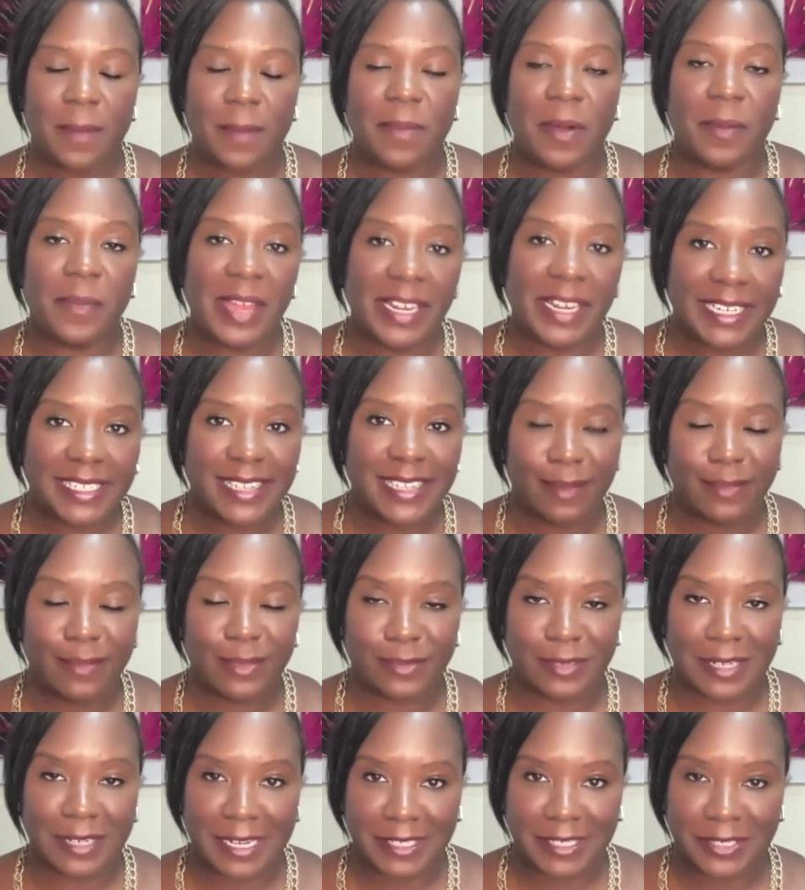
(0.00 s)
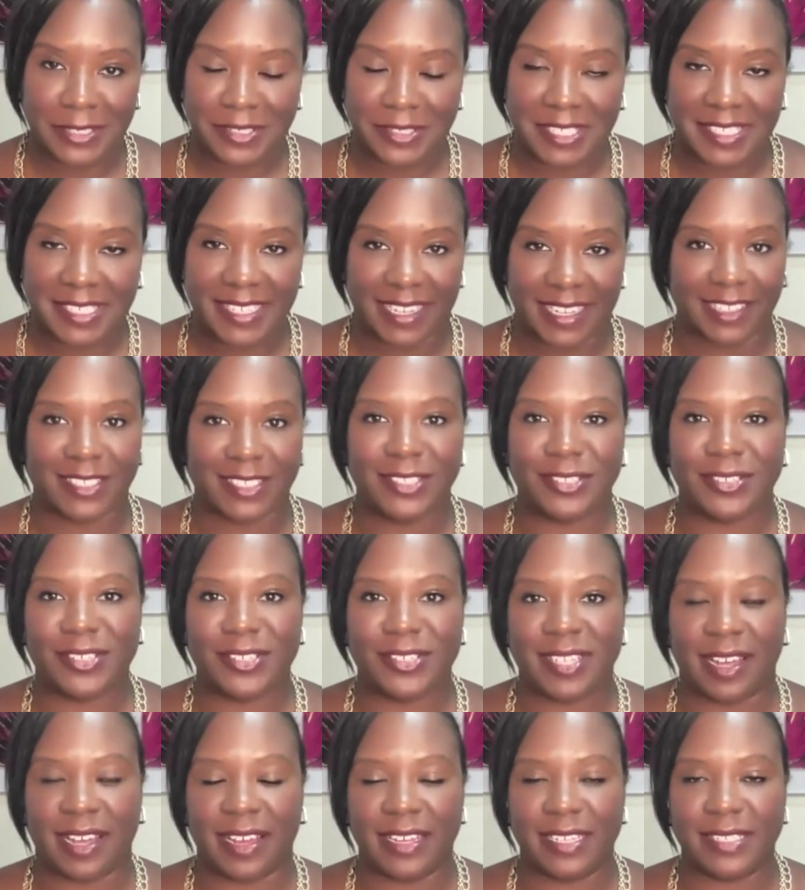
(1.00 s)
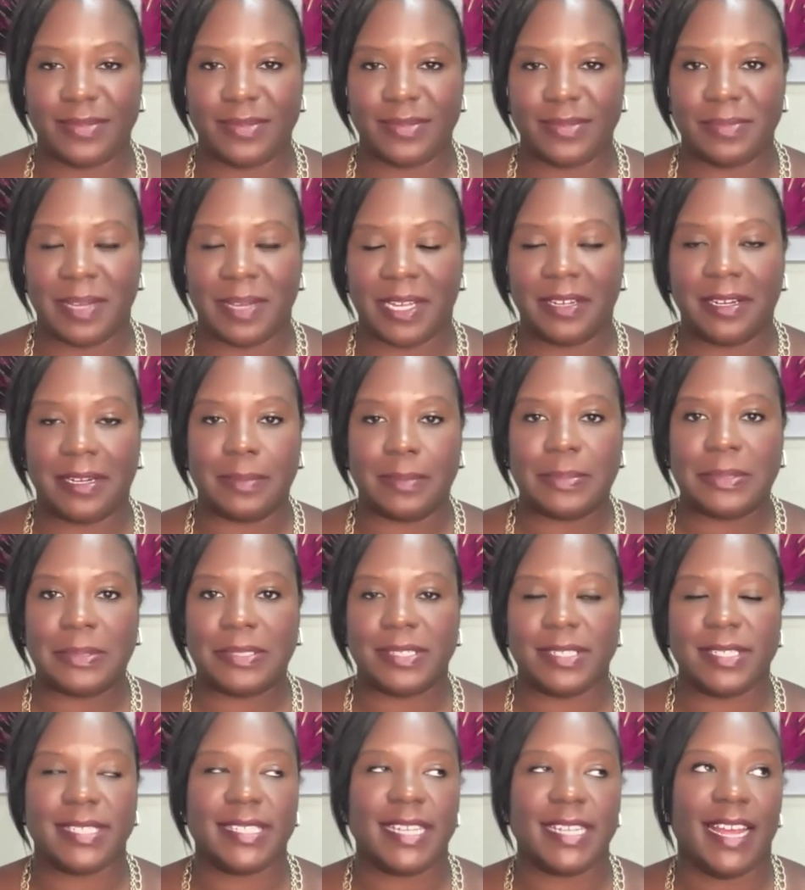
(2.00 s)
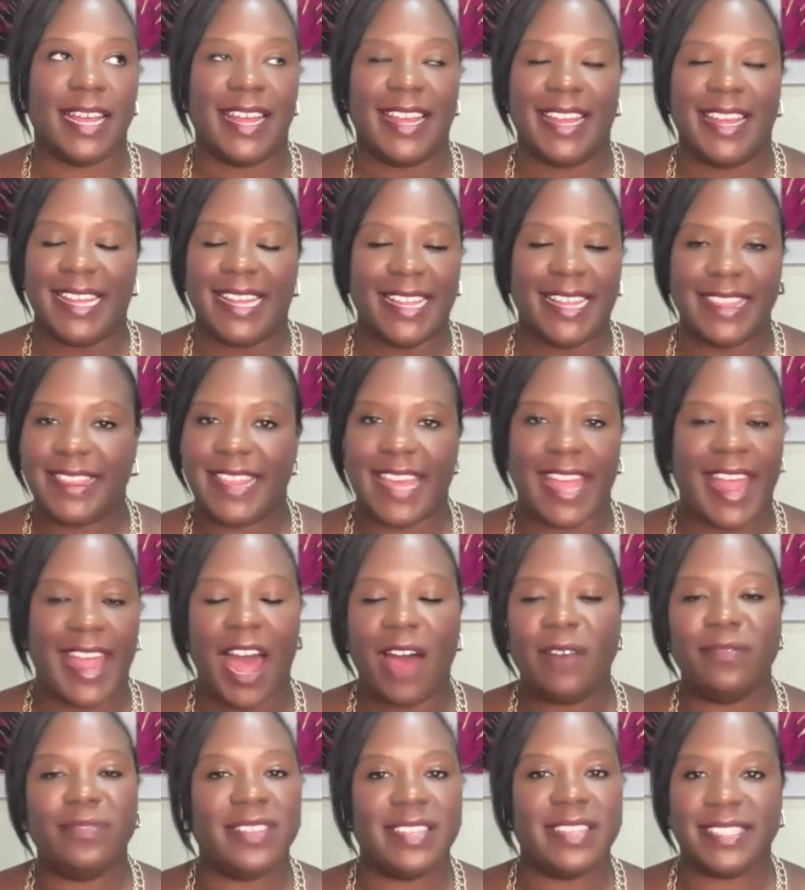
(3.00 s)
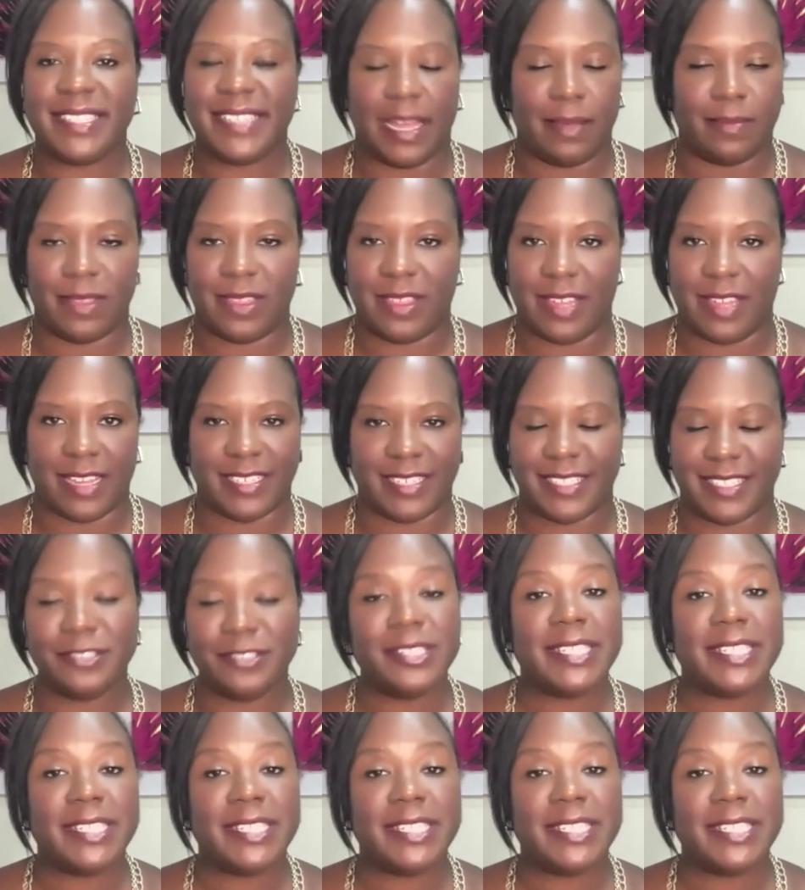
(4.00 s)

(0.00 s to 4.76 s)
But many times when I do this exercise with my couples, they have the same things.